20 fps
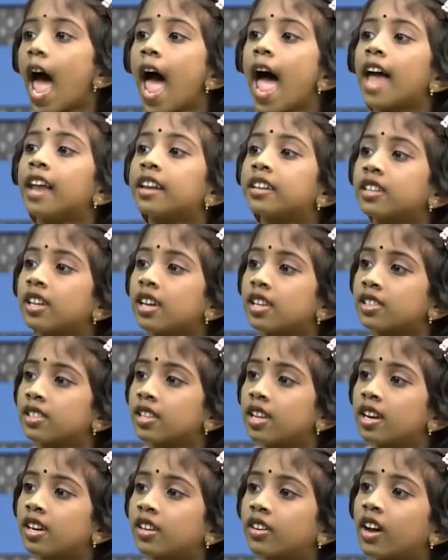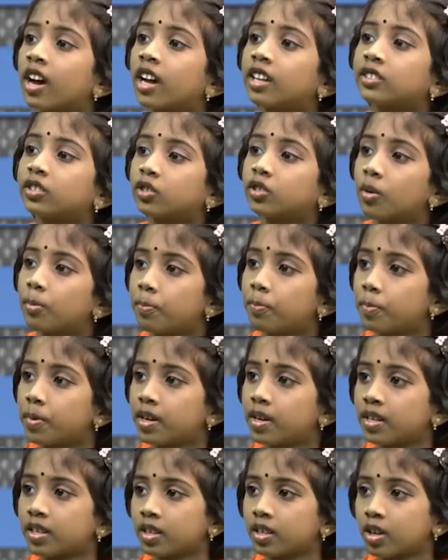And then the
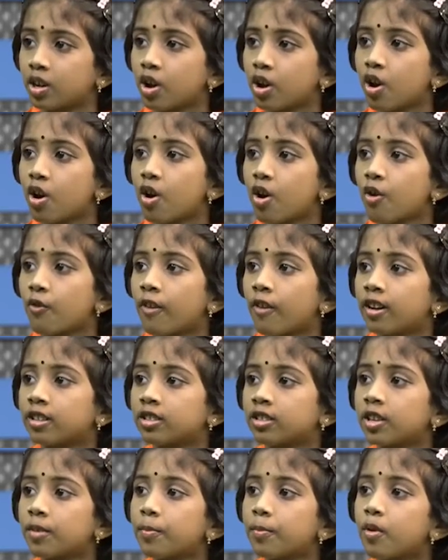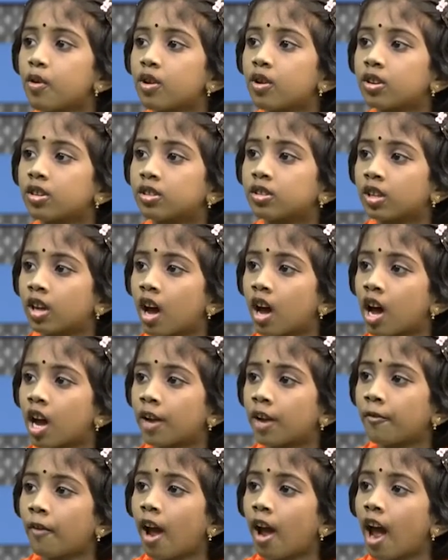grasshopper. Once upon a
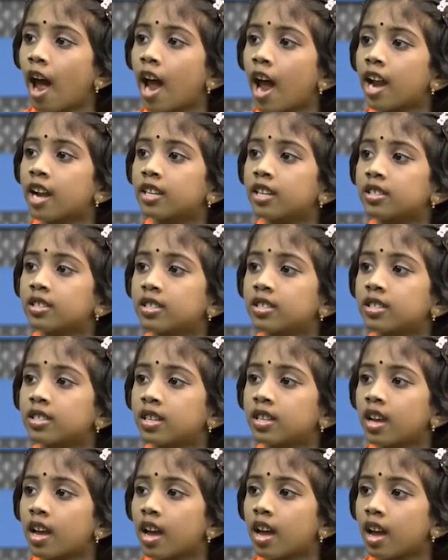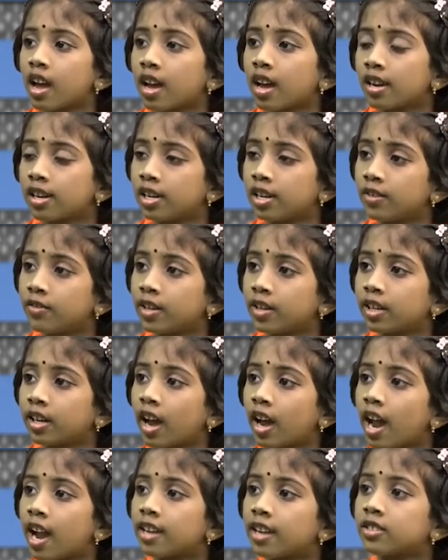time, ants, living
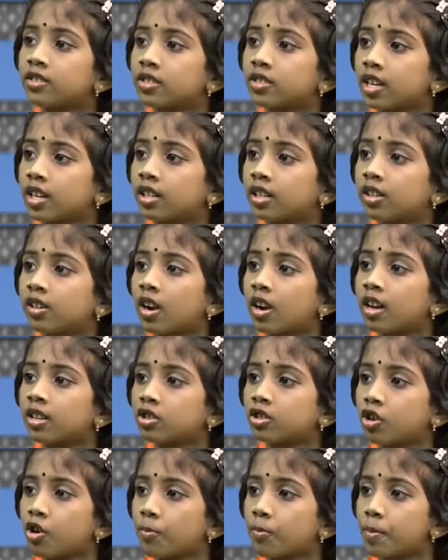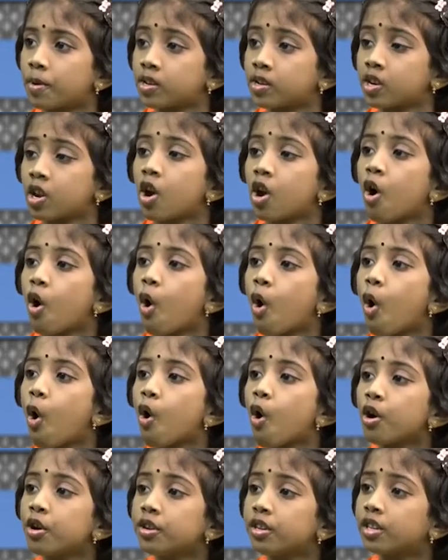ants and grasshopper.
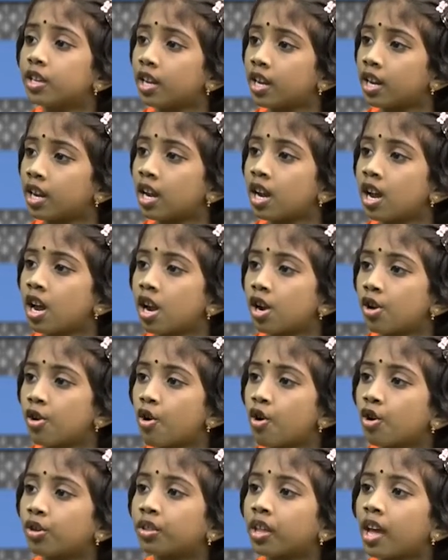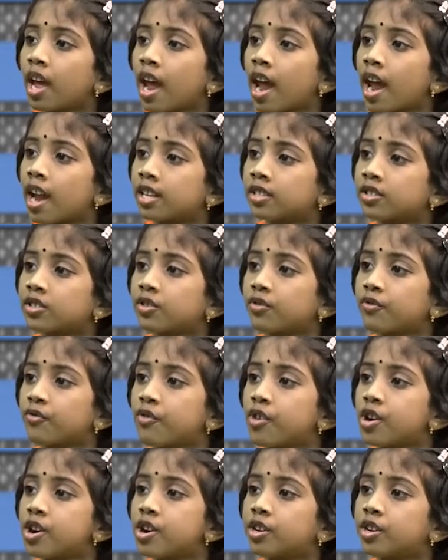All day long the ants
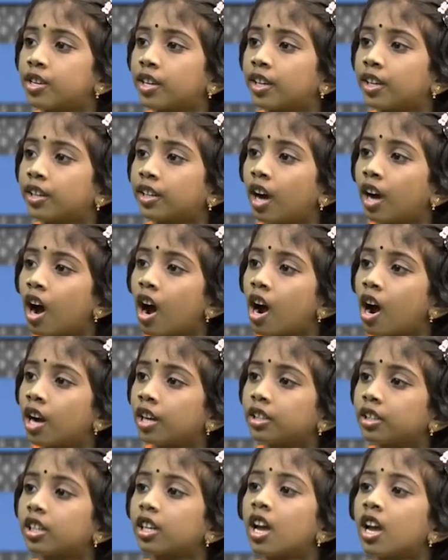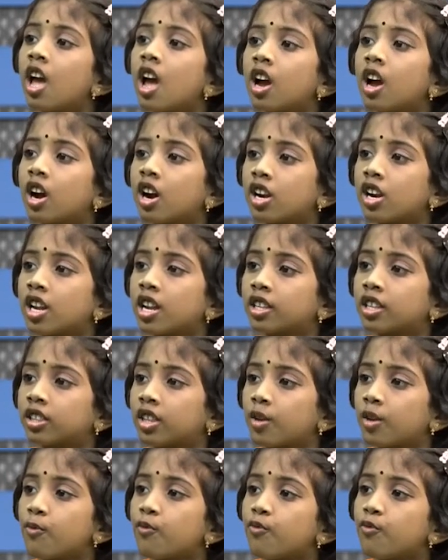working hard. Collect
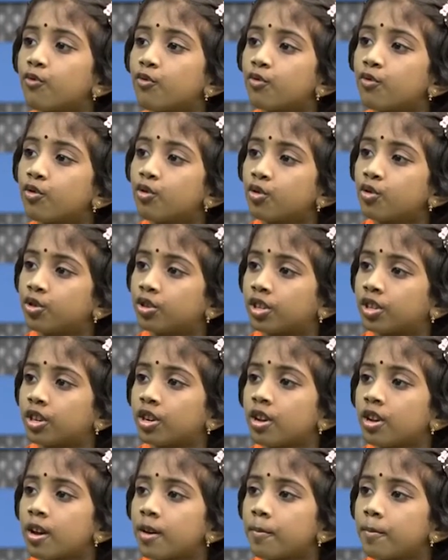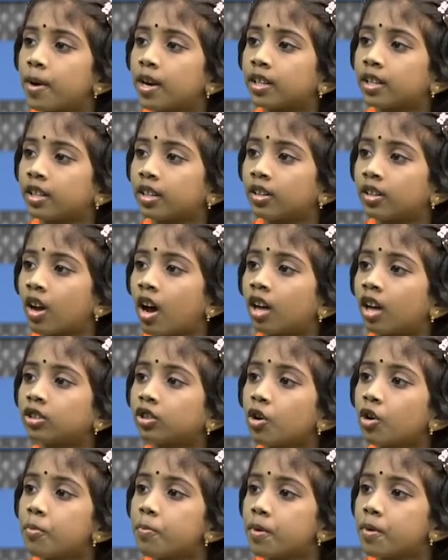the food, but
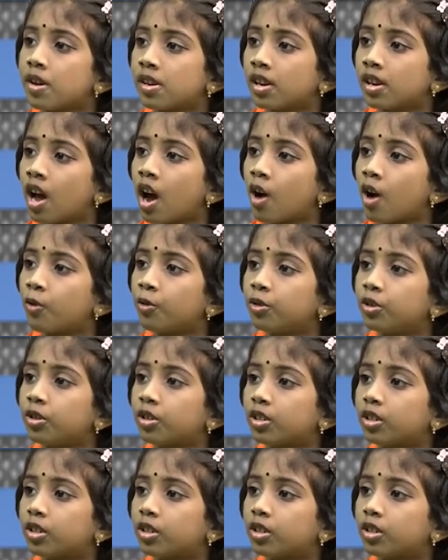grasshopper loved